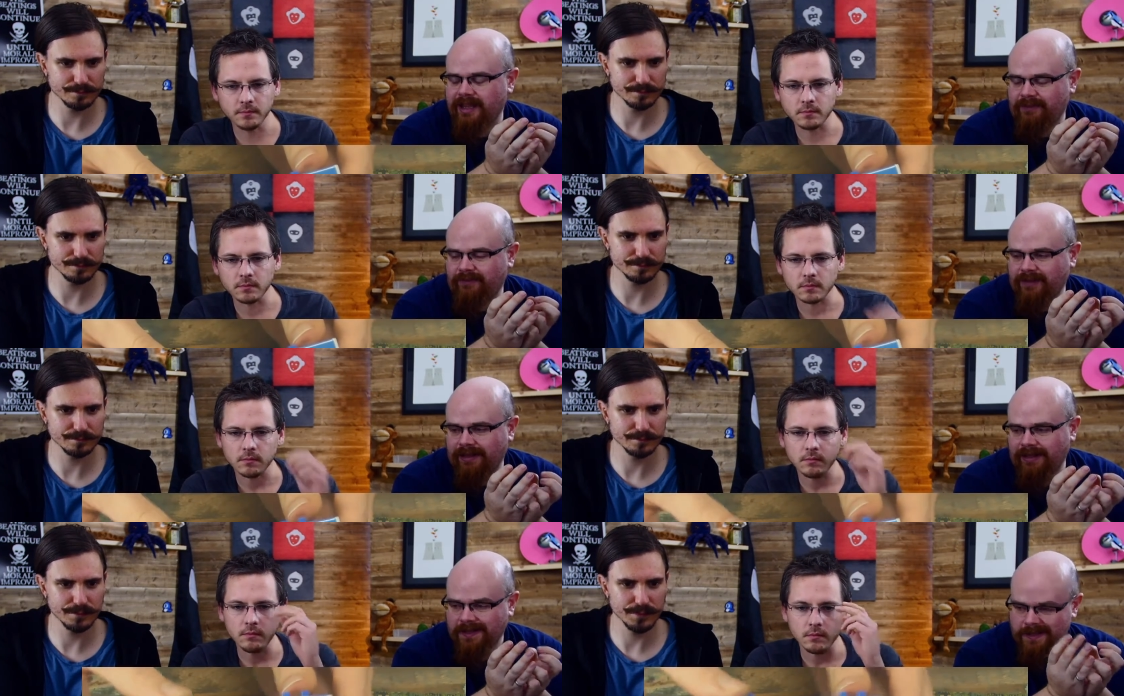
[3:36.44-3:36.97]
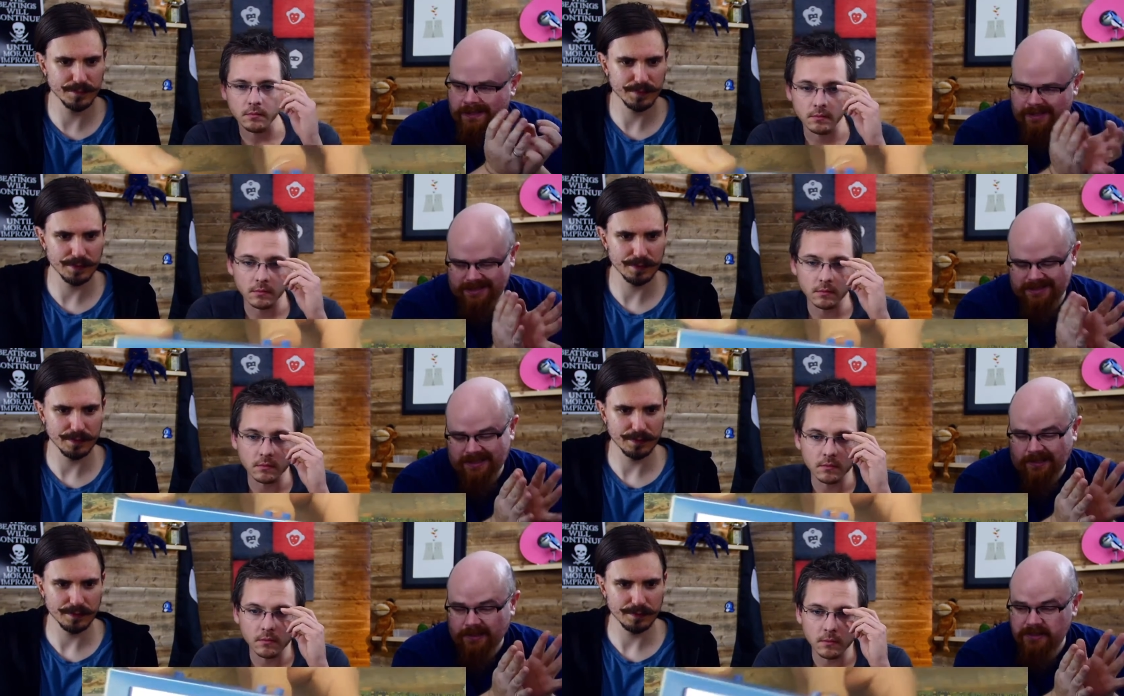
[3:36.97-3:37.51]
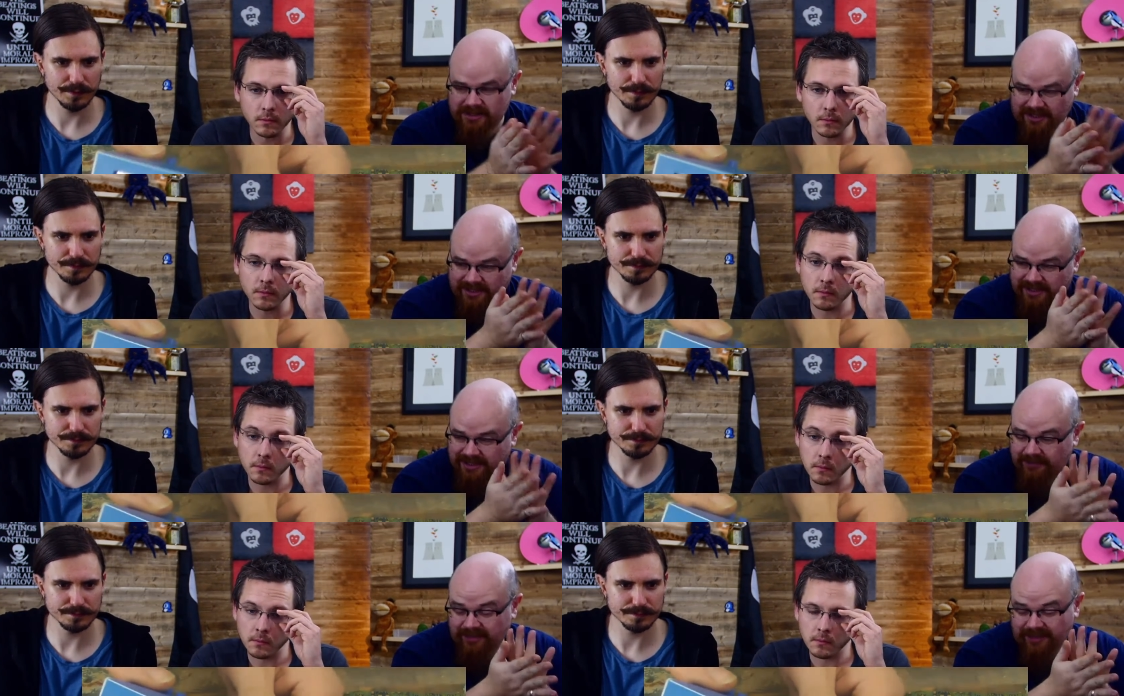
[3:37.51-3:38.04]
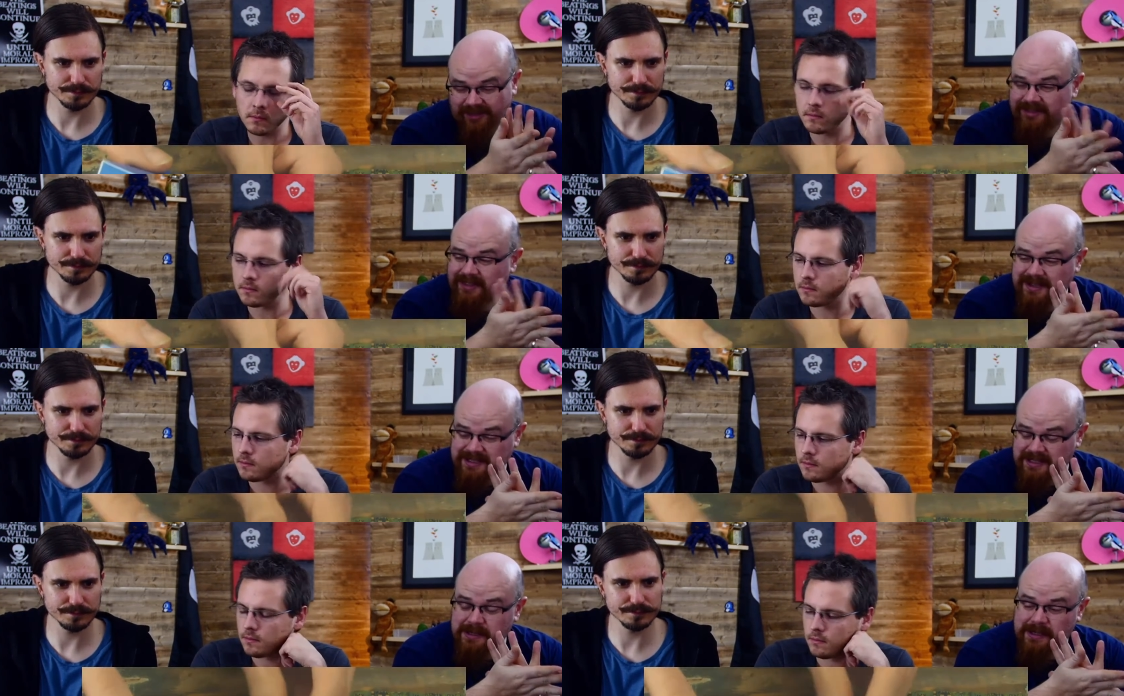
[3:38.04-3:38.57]
Speaker 1: it felt like a nice solution. It felt like
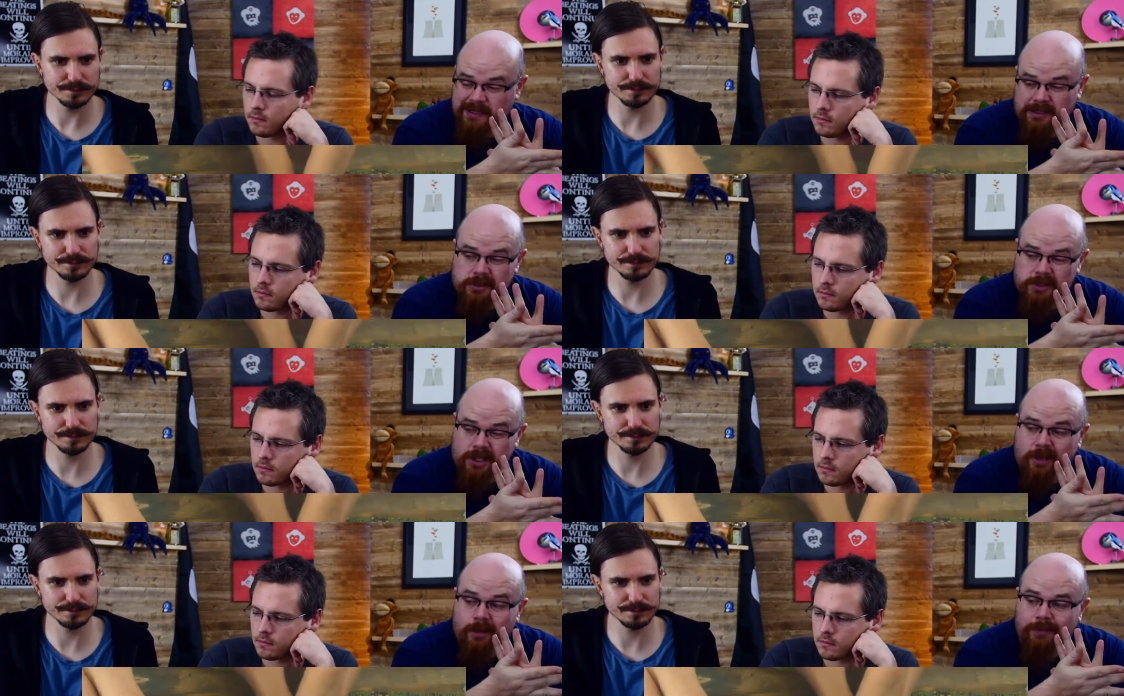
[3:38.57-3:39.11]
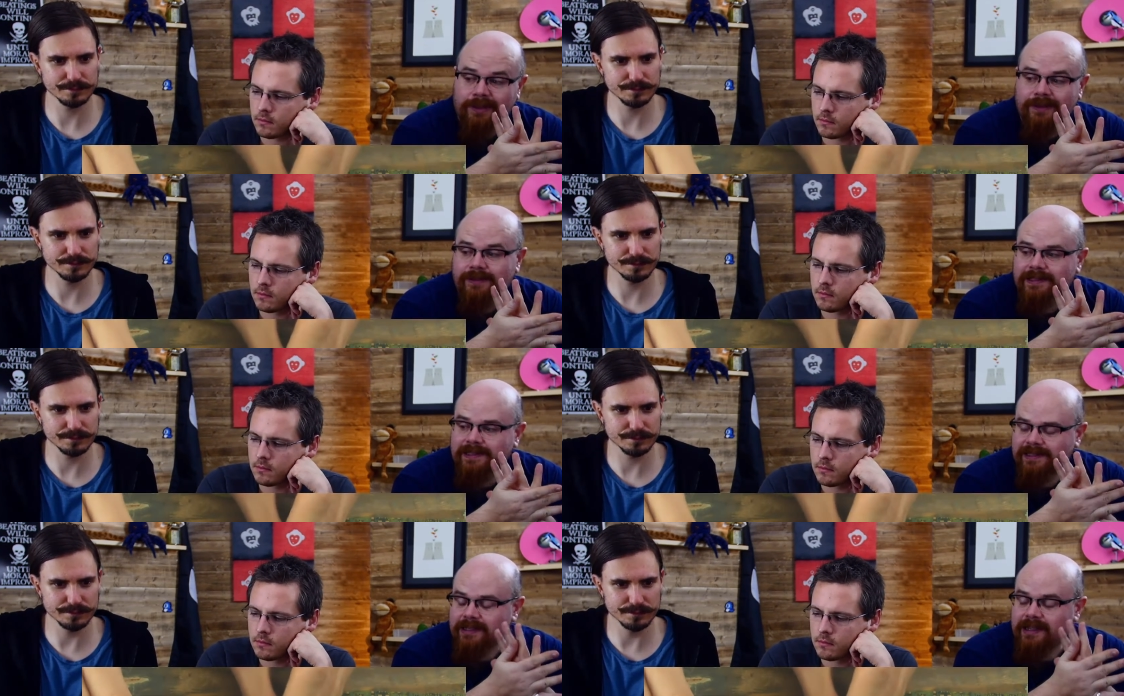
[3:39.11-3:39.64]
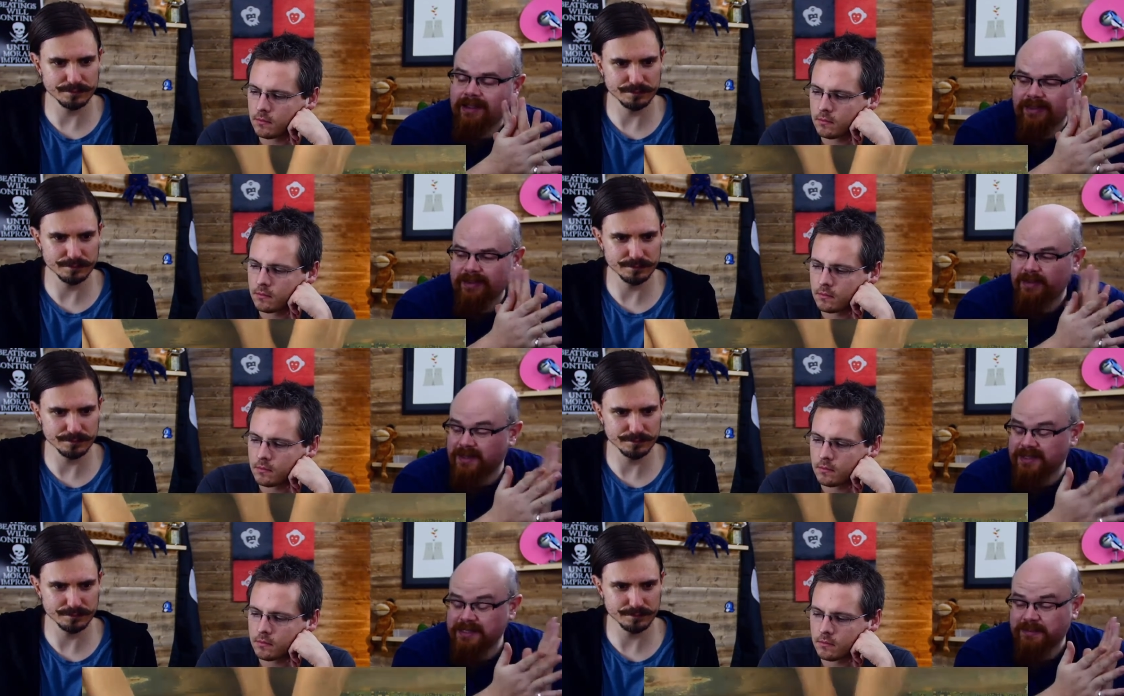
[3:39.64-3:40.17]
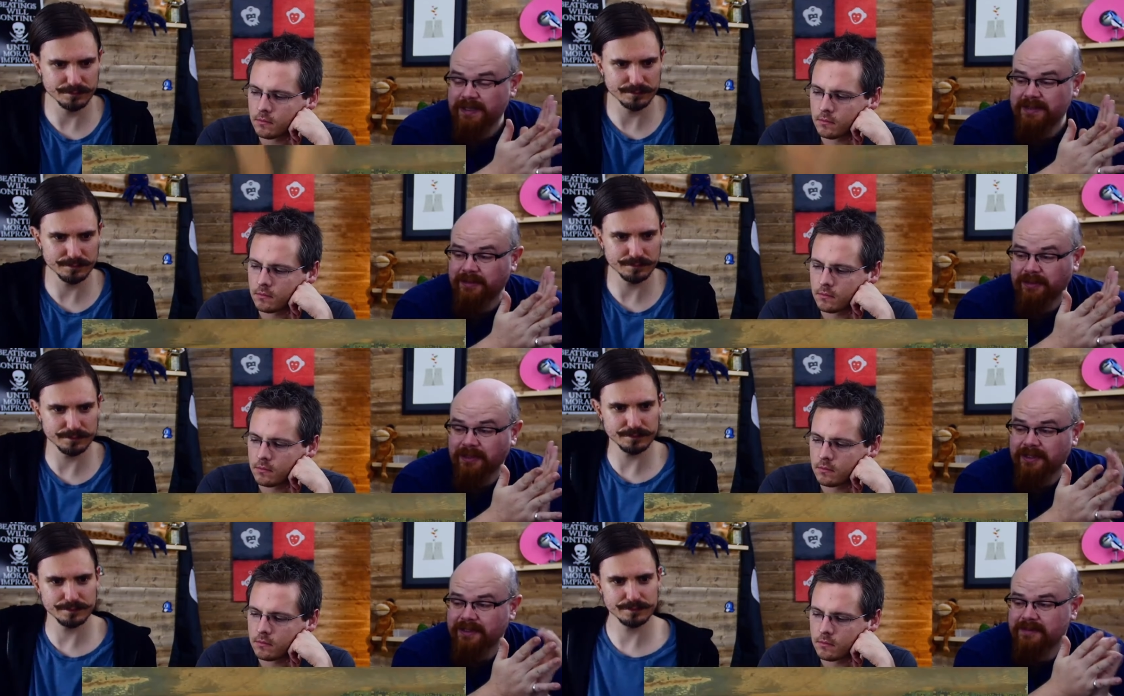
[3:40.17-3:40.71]
they'd done a good job, and they were nice
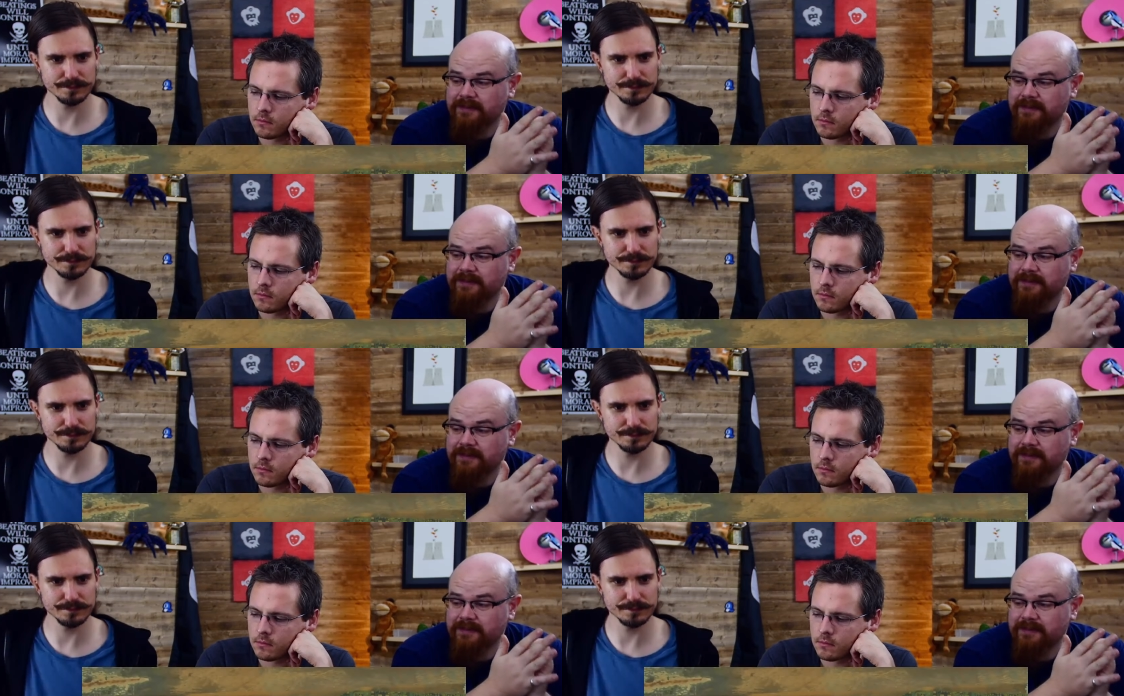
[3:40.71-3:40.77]
people.